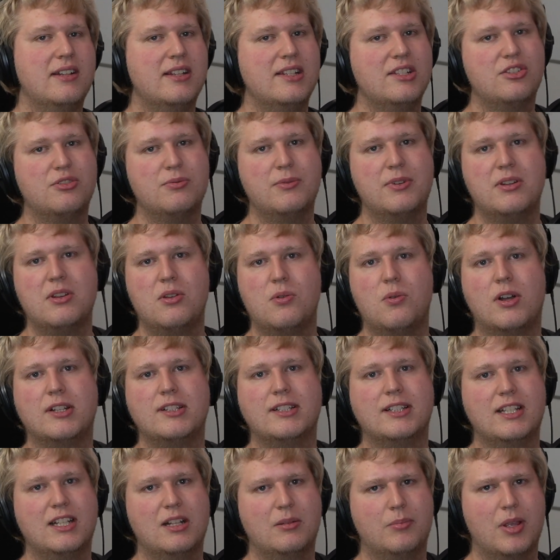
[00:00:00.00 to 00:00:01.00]
instrument you want
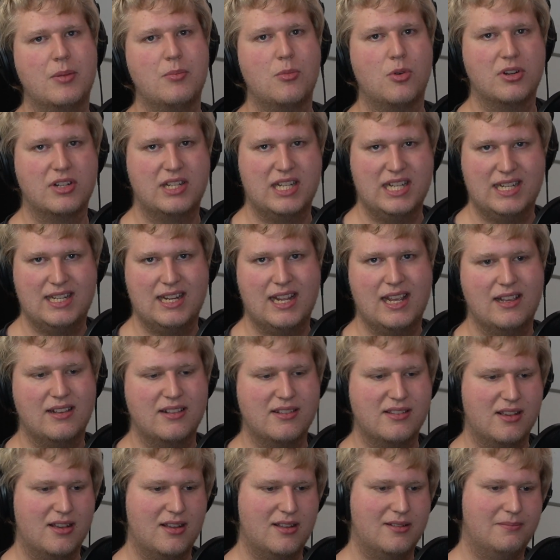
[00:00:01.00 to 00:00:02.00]
a little bit more
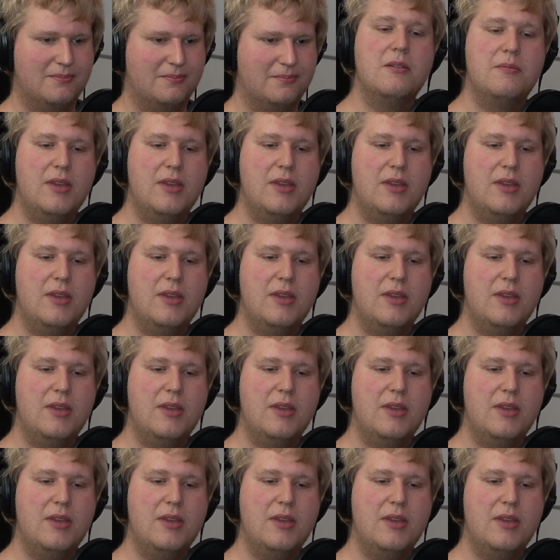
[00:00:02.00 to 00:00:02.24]
details on.